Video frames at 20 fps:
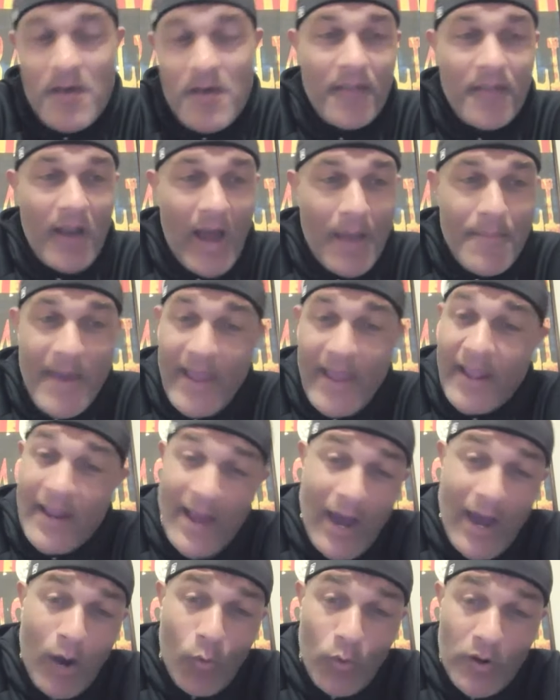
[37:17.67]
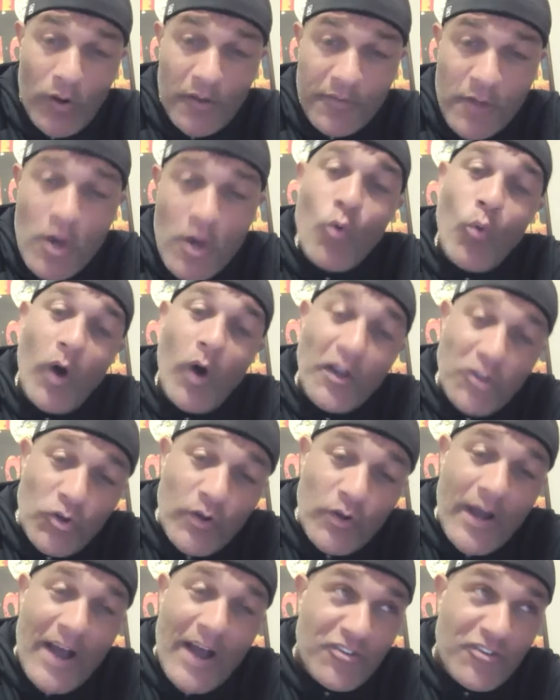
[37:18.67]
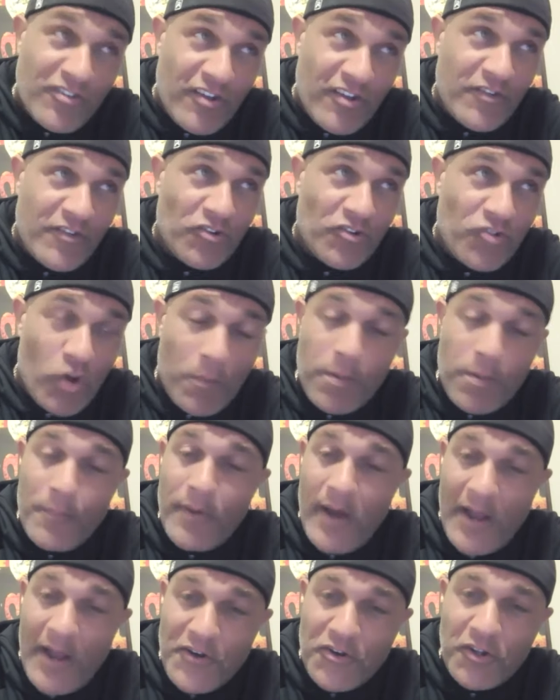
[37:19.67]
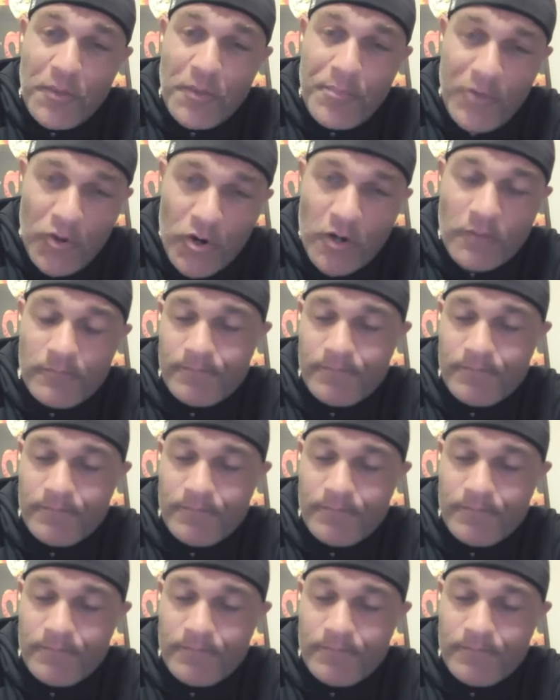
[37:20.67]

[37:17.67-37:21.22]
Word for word: that I'm hanging out with while you guys are sitting there chirping behind your computer.